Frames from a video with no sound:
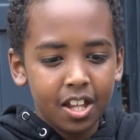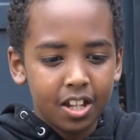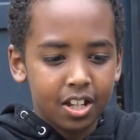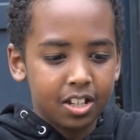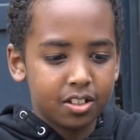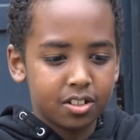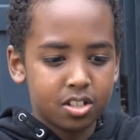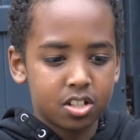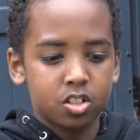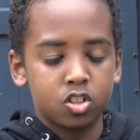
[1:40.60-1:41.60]
And
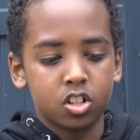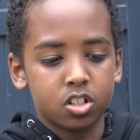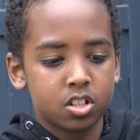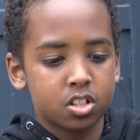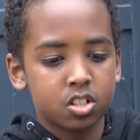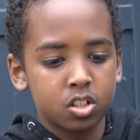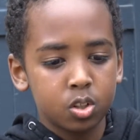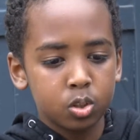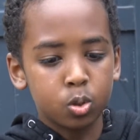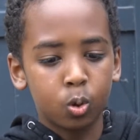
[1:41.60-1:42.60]
just
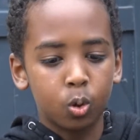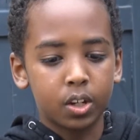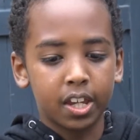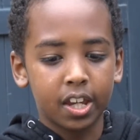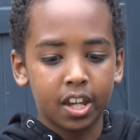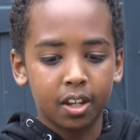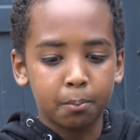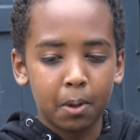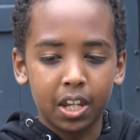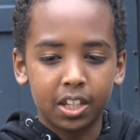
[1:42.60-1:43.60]
talking,
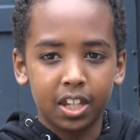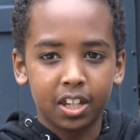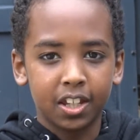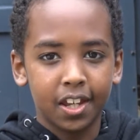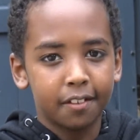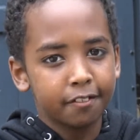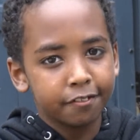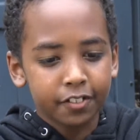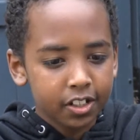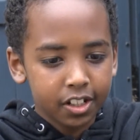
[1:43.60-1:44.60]
making it
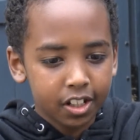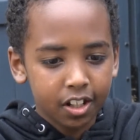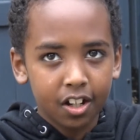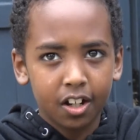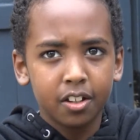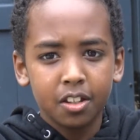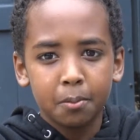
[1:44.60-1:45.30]
funnier,